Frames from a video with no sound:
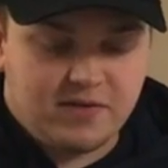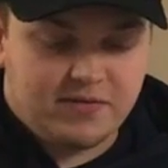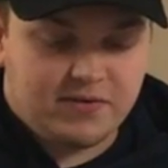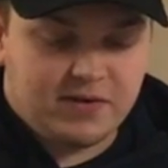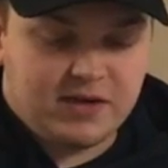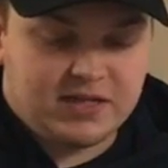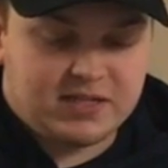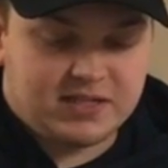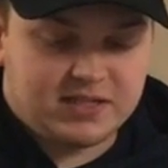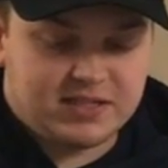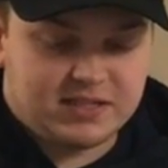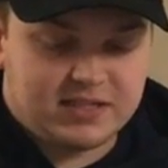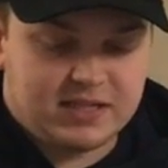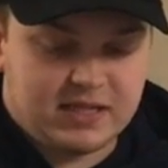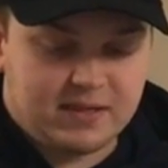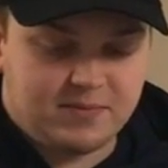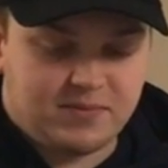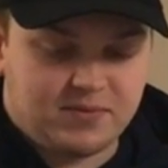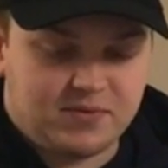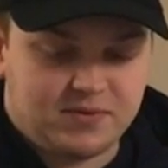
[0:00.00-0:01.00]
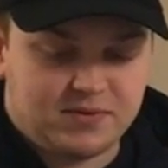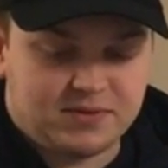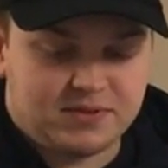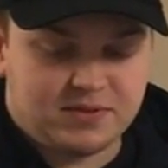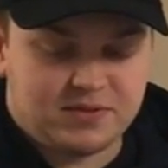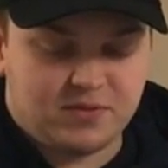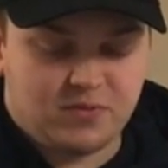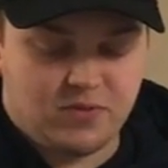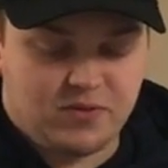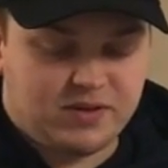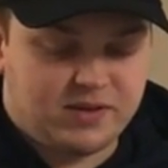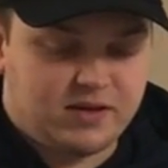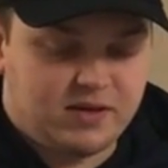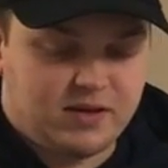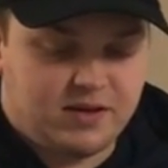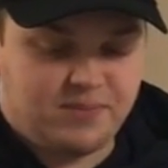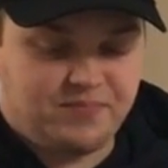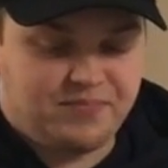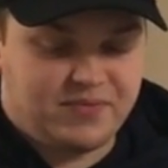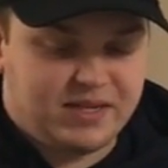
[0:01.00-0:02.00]
for each of the samples with
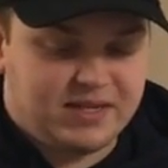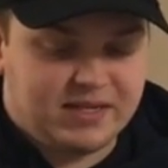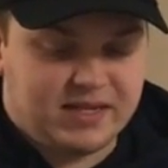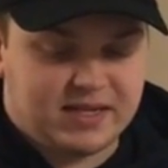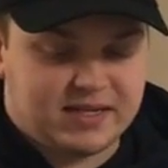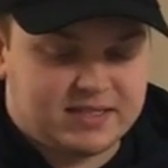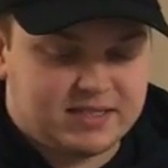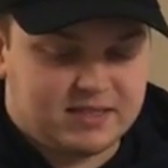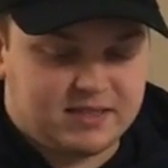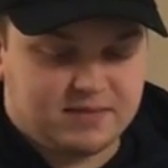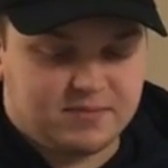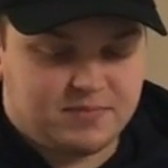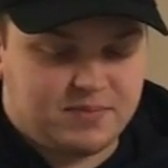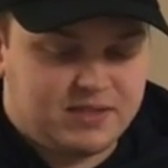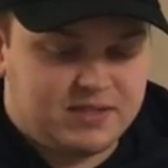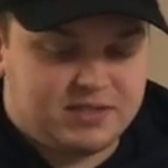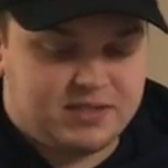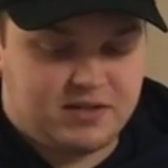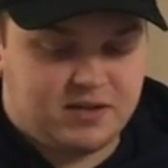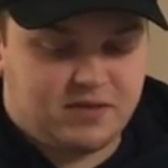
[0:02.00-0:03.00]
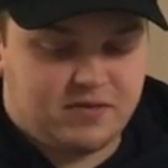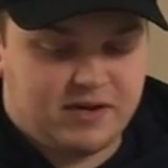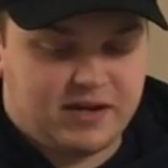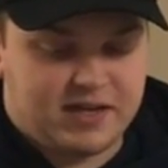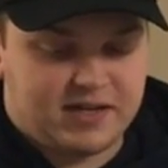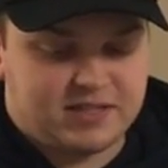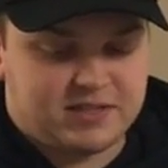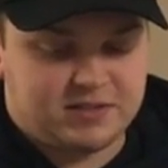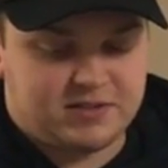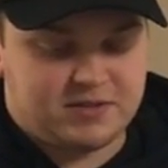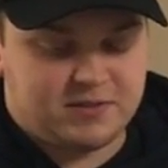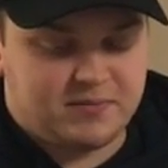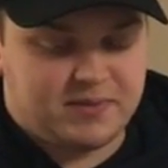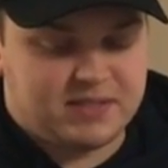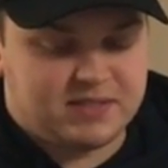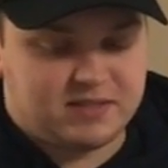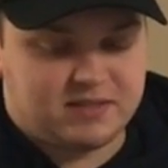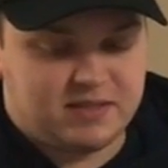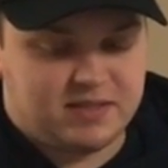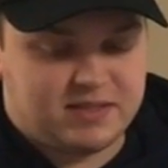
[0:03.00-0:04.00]
indexing PCR reactions. So
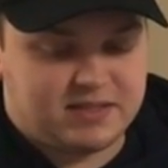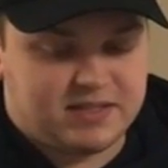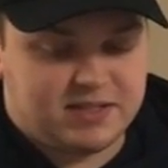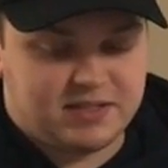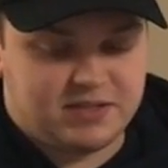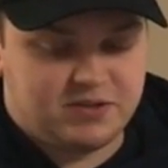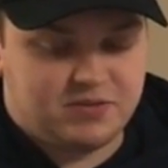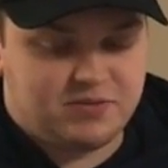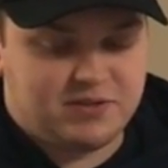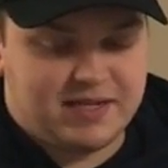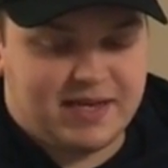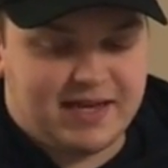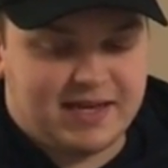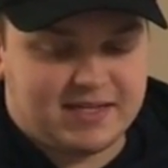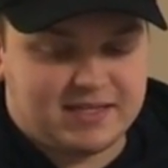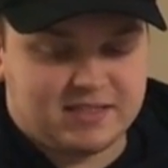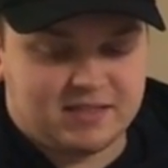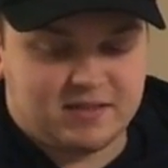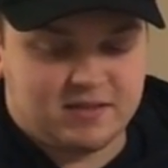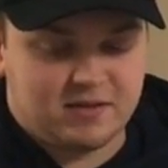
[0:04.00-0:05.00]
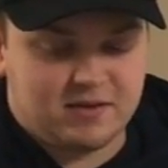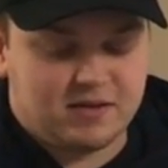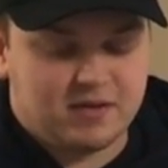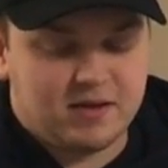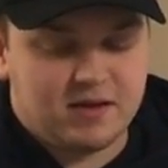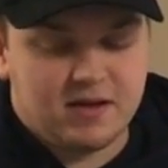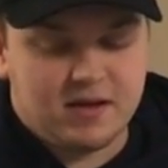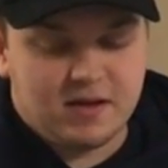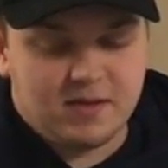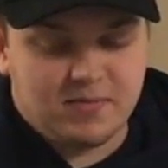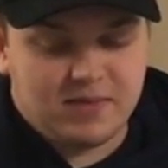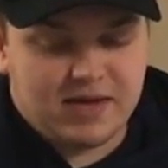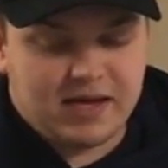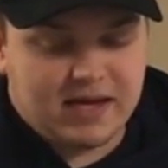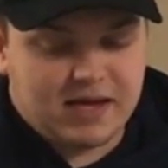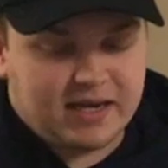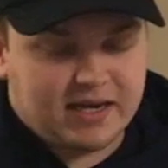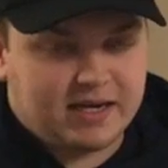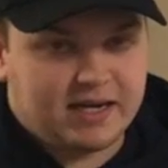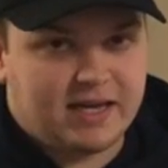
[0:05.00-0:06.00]
basically it's like two tags at the
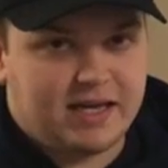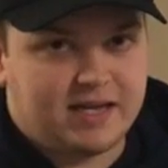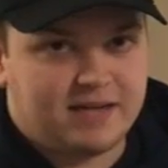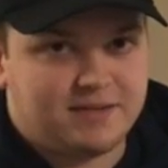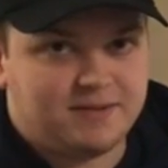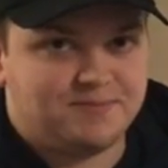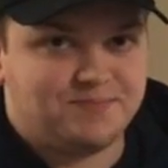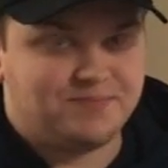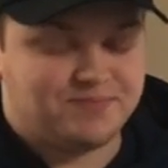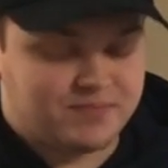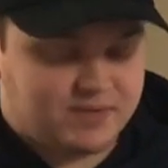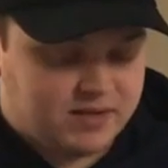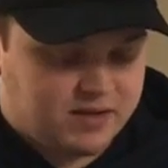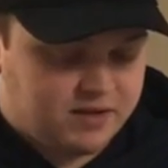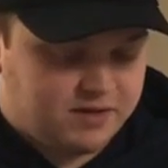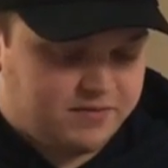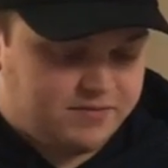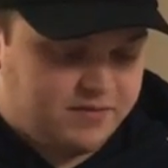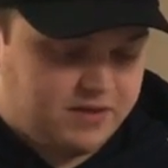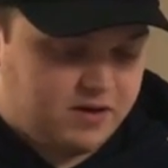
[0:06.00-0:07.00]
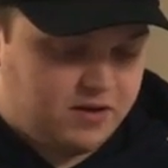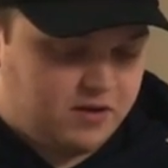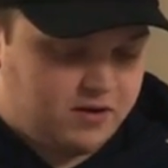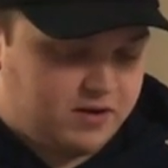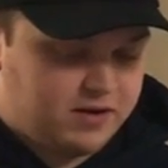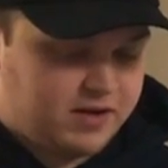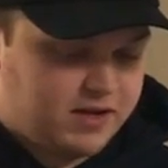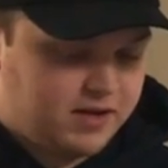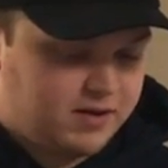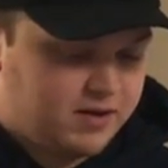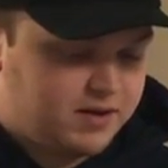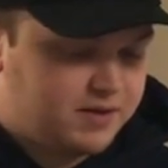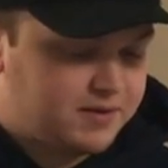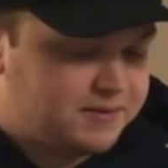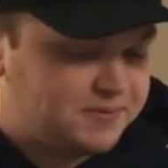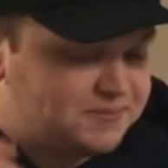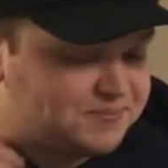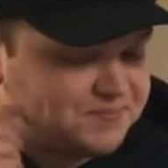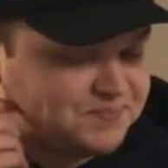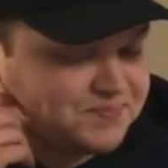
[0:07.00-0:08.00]
beginning and end of the RNA
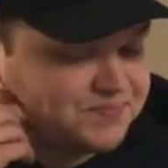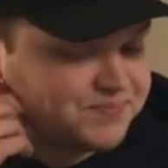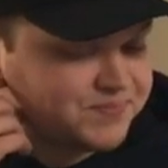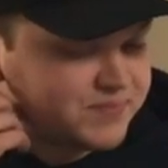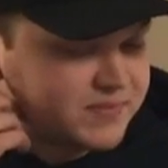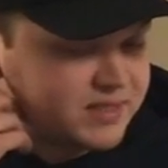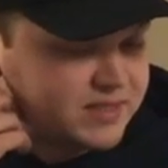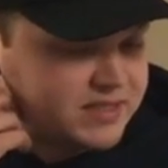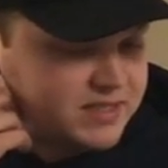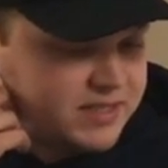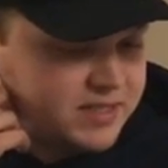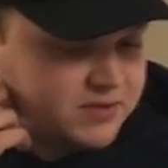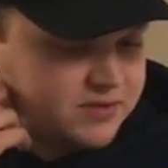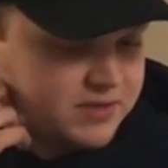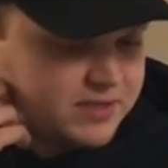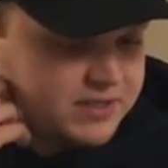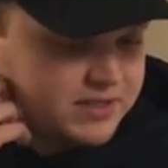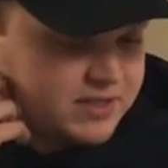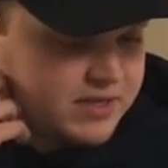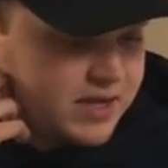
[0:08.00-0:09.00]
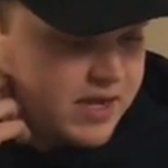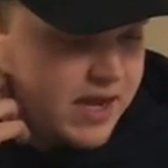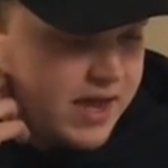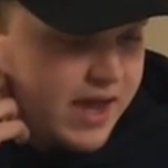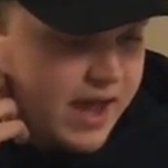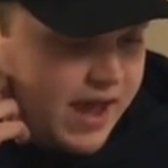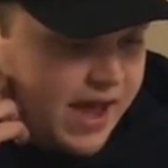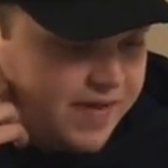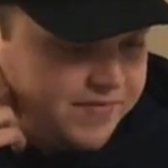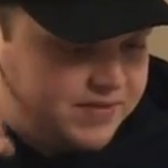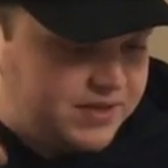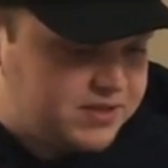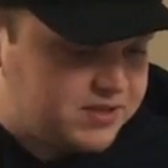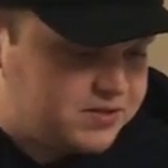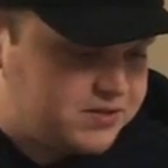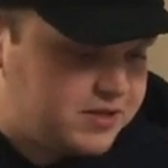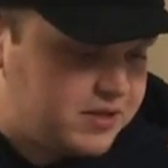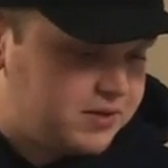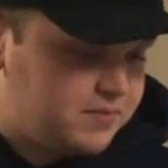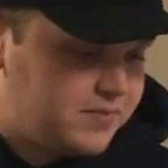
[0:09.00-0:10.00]
sequence. And these are
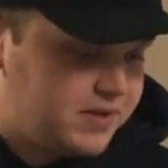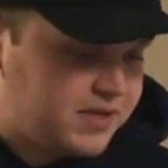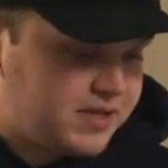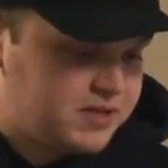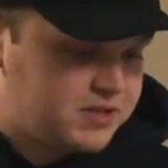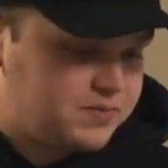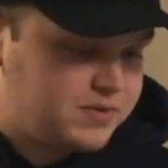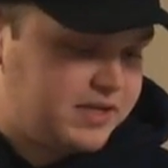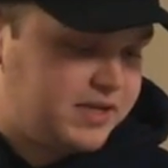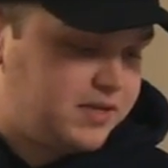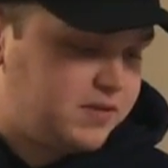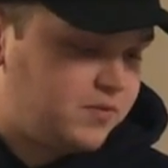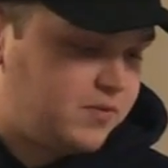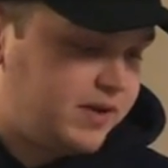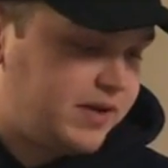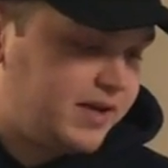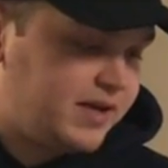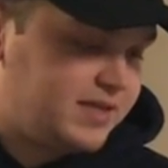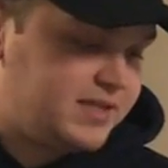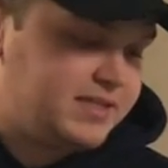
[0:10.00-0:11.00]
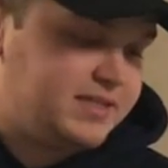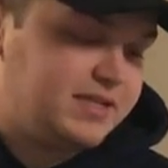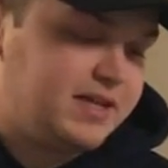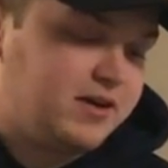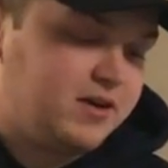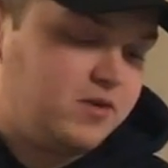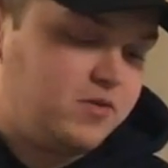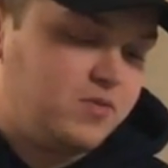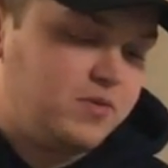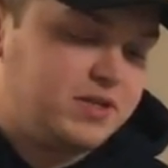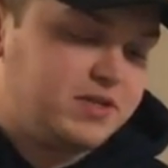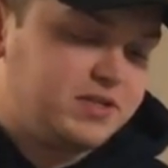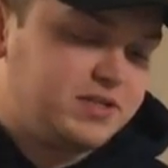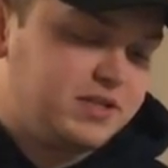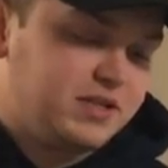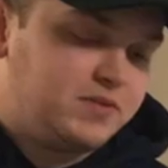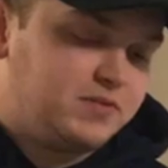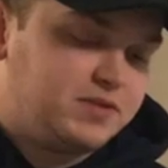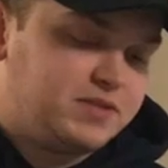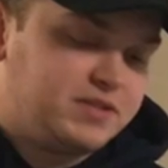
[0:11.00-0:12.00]
done because we need a way to tell which
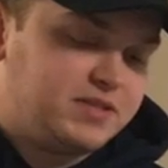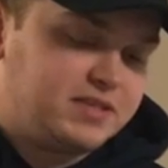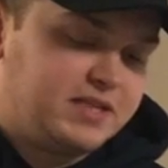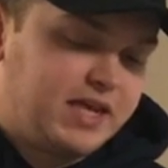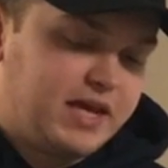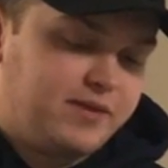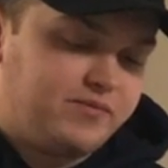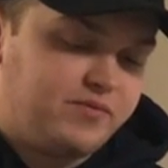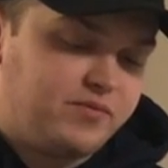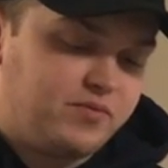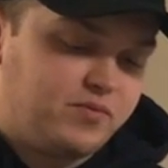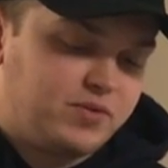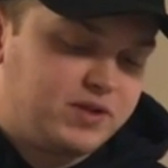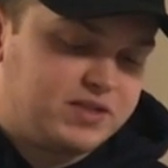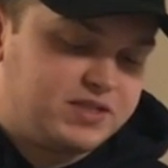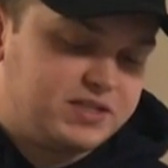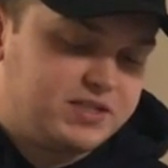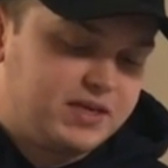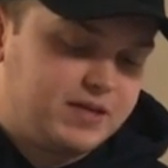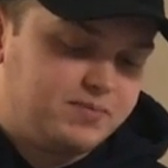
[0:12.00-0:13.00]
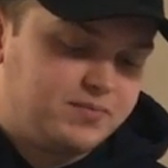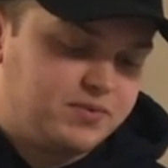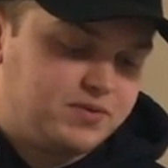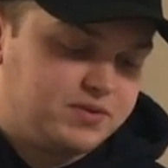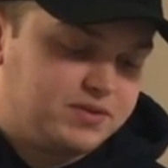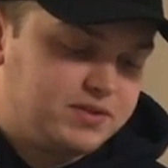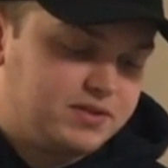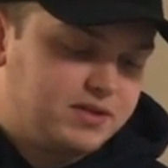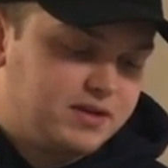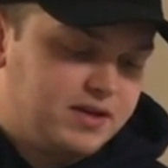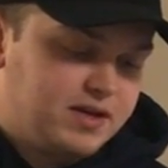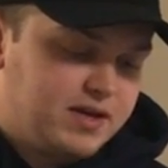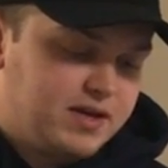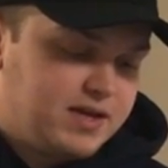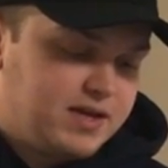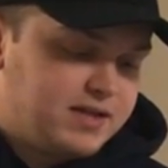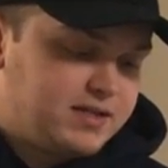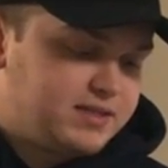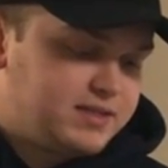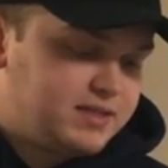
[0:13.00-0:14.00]
sequences came from which samples,
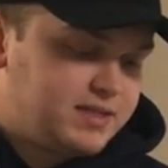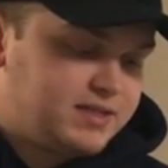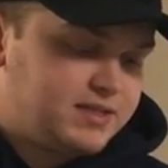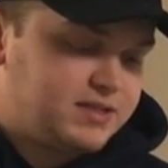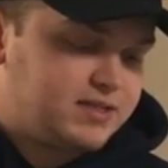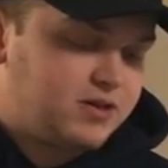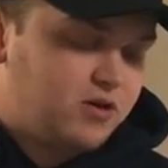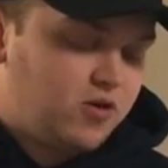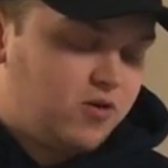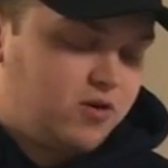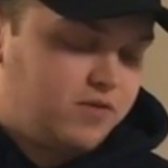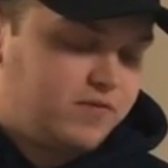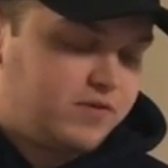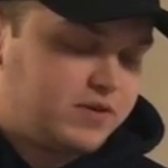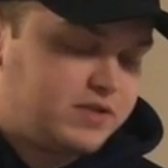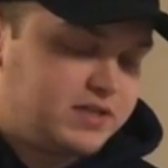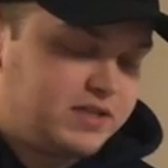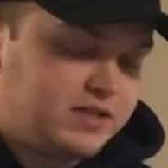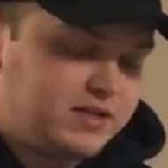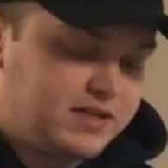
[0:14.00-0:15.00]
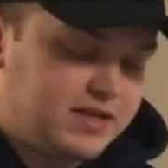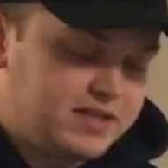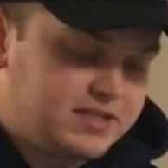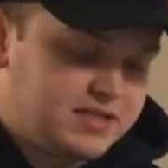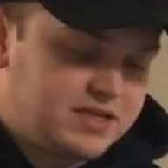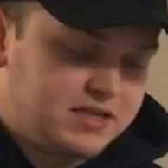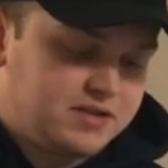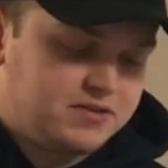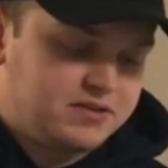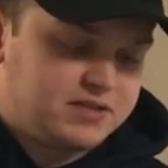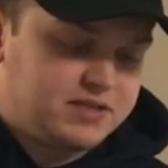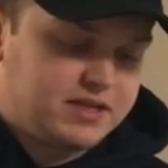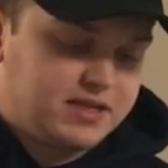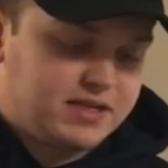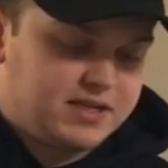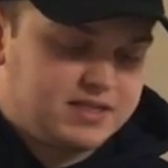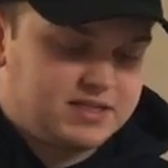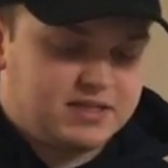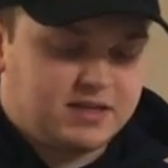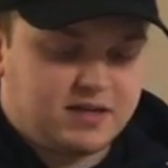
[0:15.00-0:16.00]
since all of our DNA
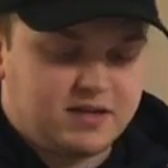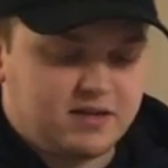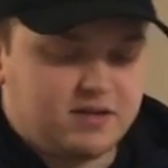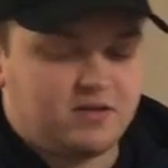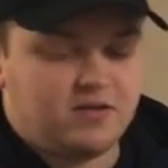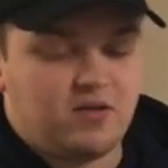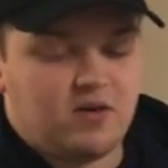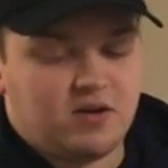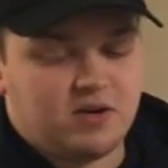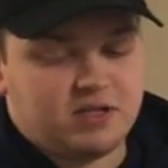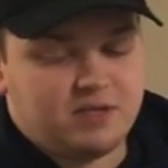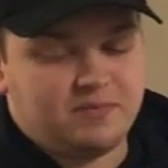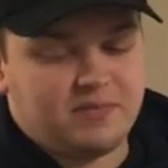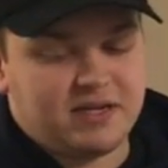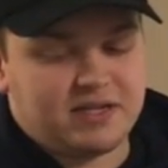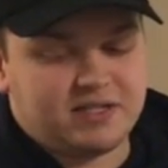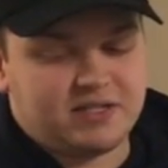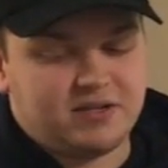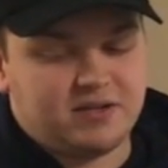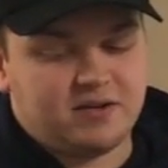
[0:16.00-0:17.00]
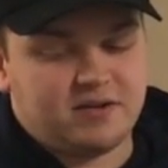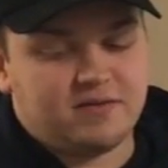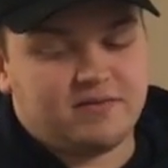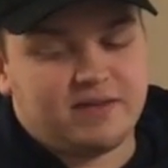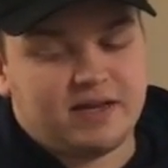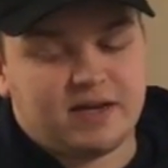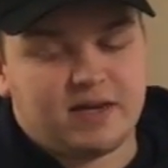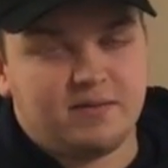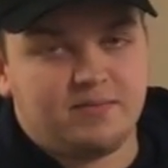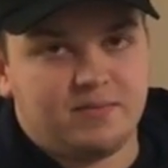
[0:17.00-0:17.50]
sequencing is done in a large mixture that